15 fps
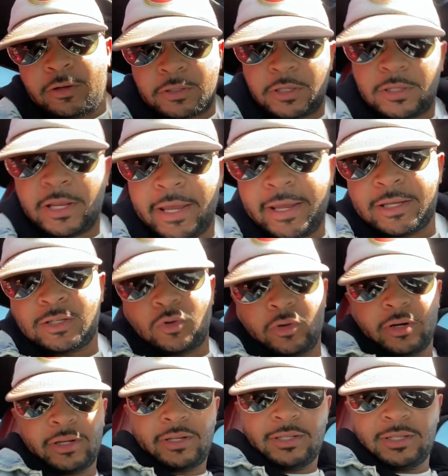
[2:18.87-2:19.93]
today is
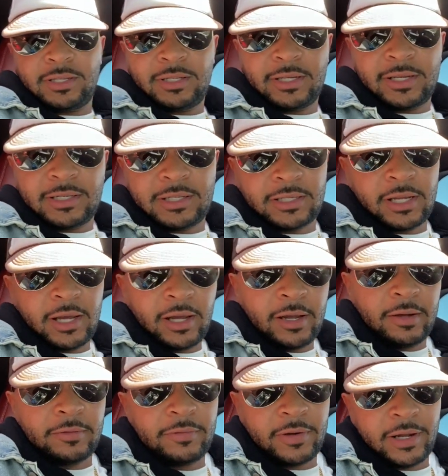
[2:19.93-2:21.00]
going to consist
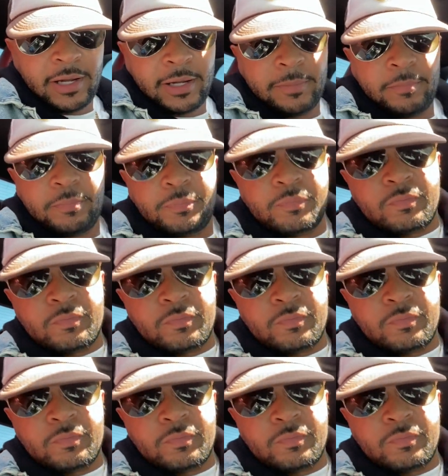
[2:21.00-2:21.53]
of um,